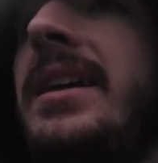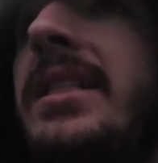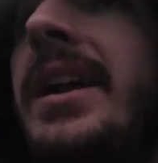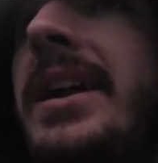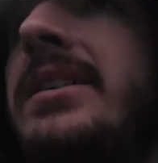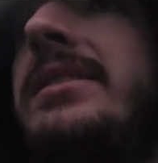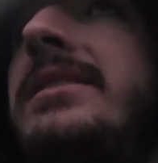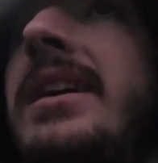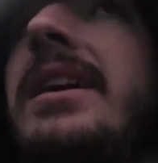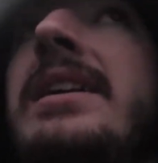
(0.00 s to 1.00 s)
that I could
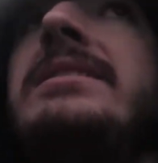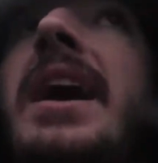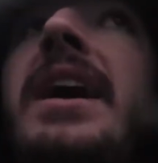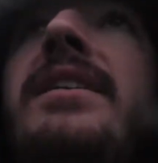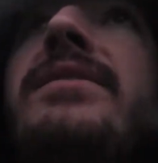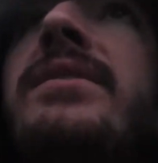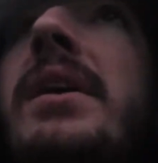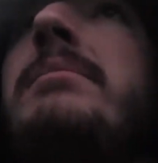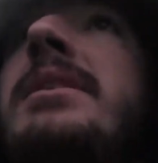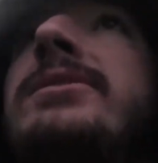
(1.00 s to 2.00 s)
die
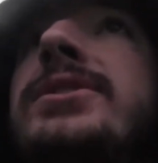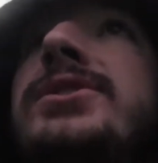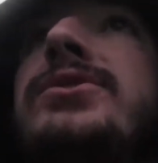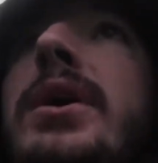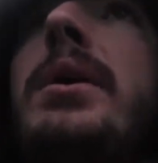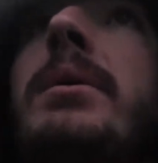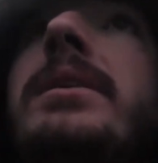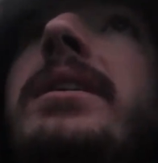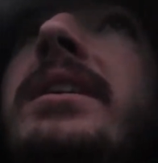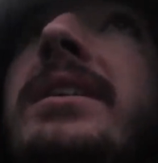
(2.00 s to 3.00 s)
from is a
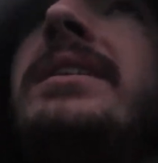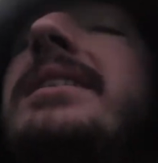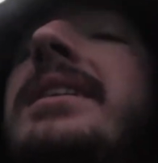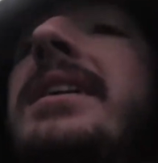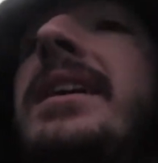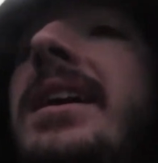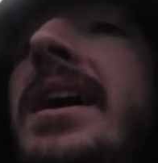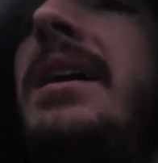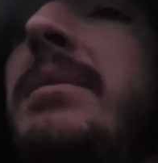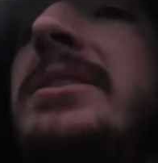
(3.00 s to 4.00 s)
stroke
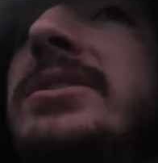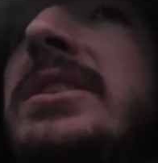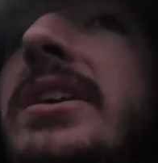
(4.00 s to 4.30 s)
mentioned a